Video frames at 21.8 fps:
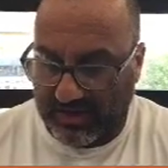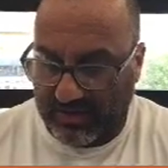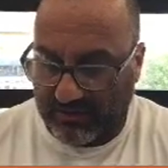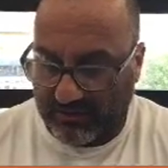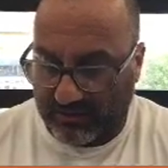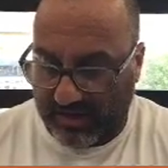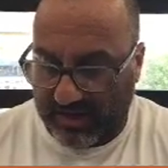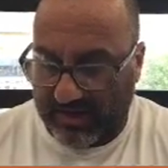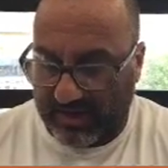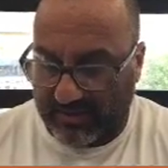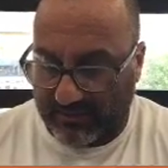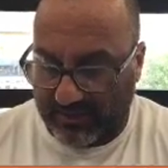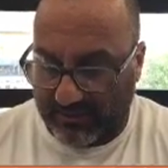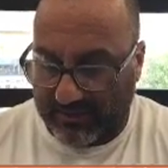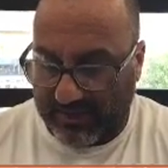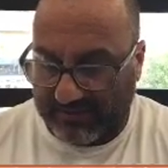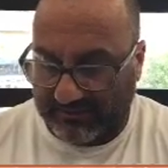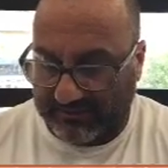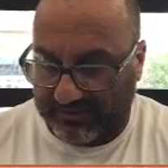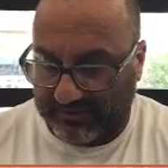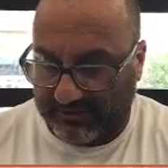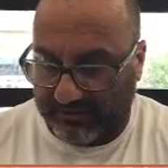right, I'm
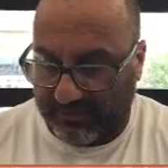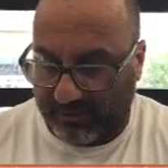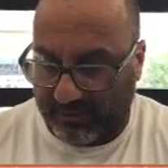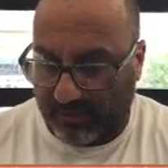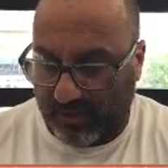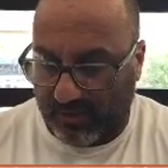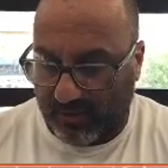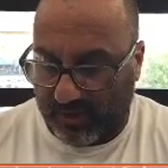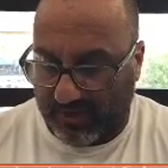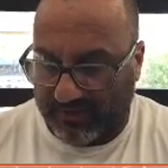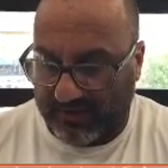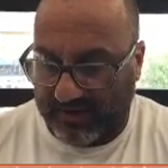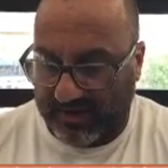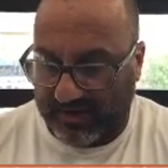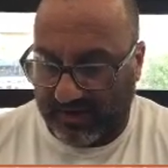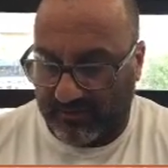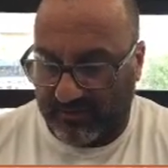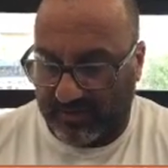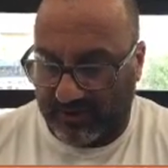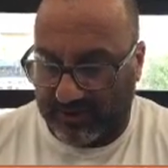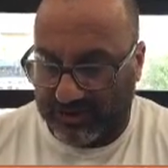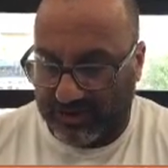about to get to the point where I think I'm
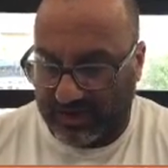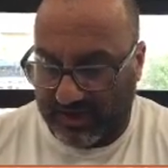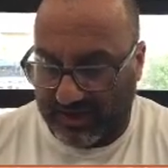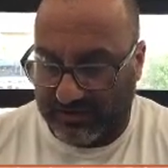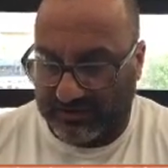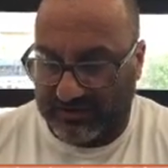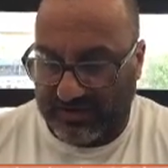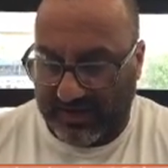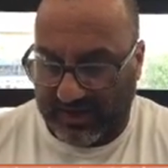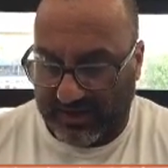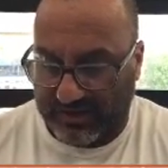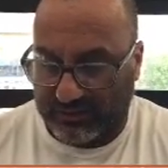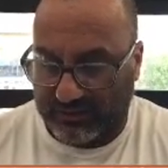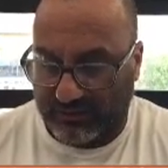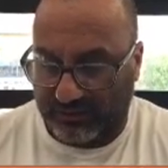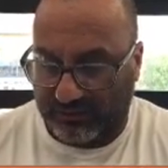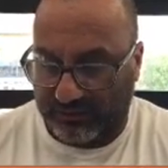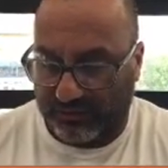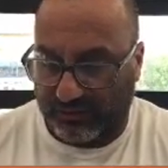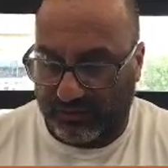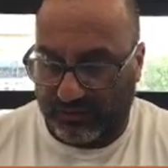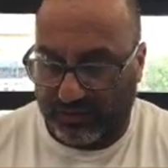going to change the actual
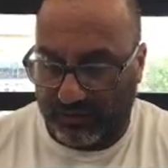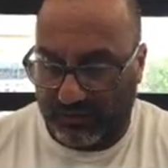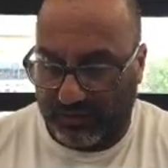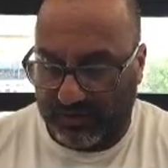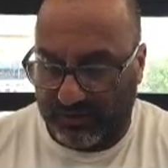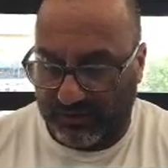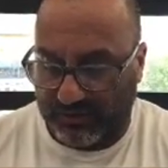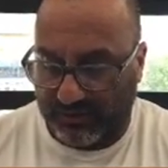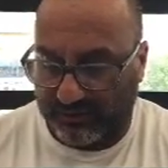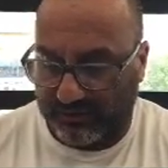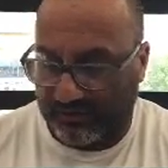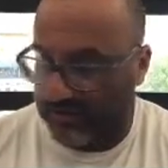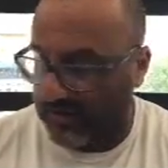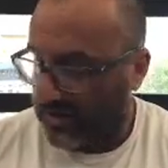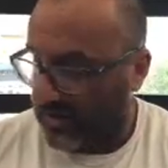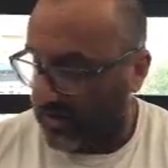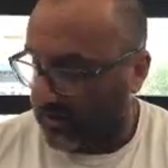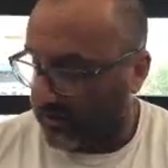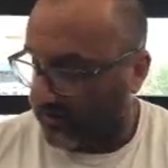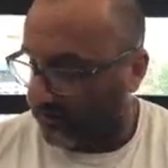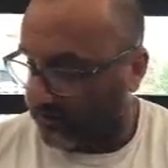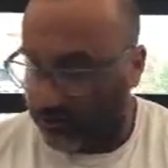screw that we use.
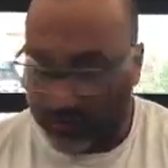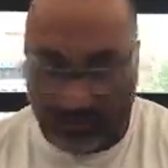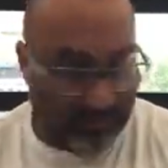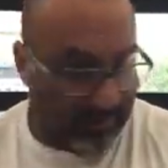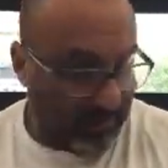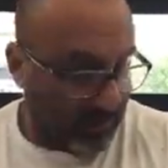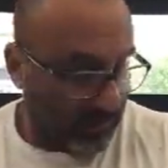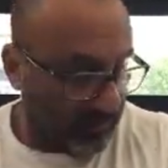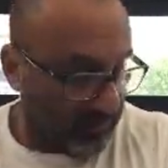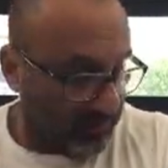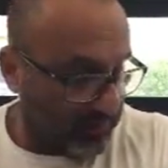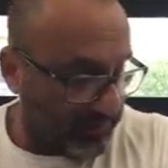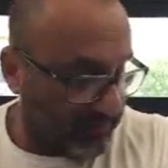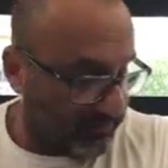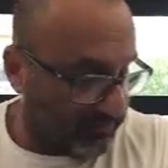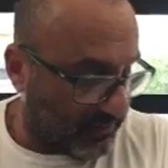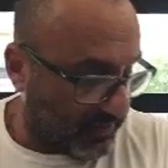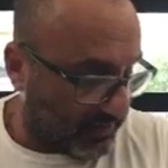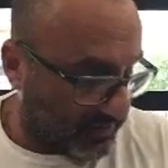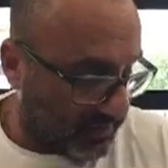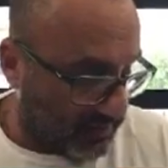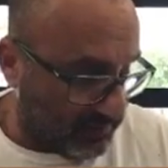So bear with me a
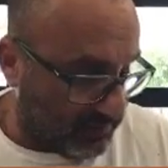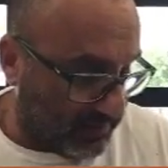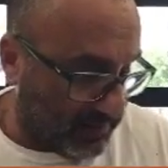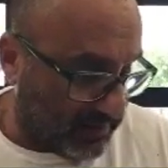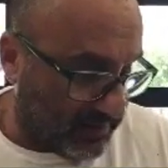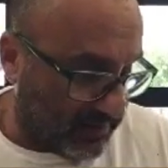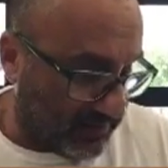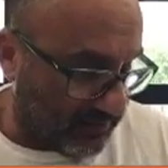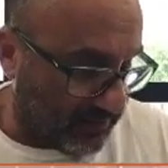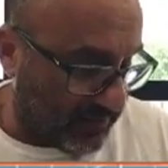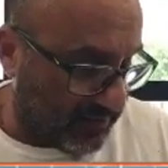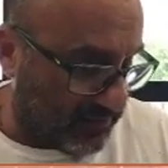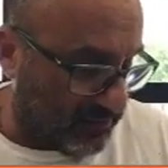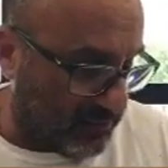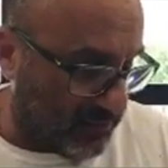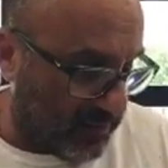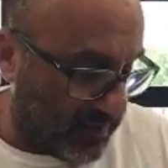second because I do